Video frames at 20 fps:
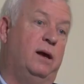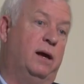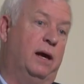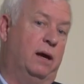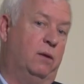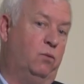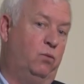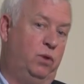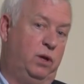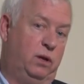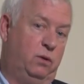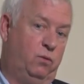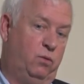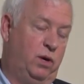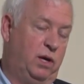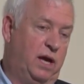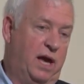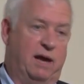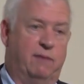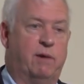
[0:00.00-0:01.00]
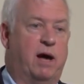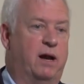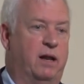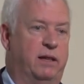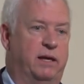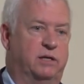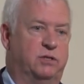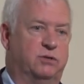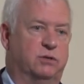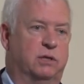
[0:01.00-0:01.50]
And we came out of
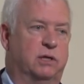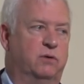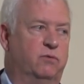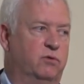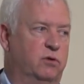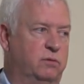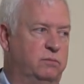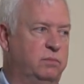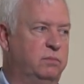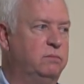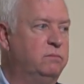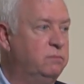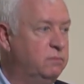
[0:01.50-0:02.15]
that jury room